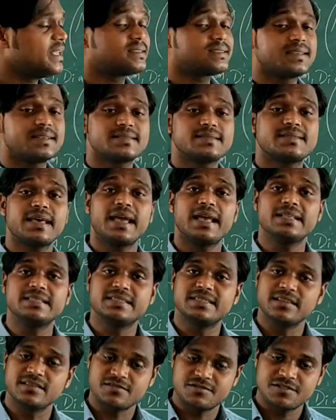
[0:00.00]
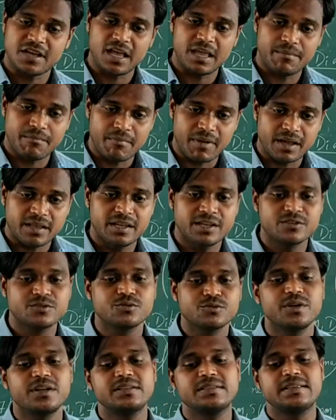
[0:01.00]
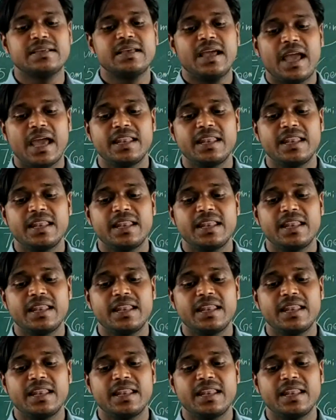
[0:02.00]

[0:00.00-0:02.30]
since the ancient time, my dear students.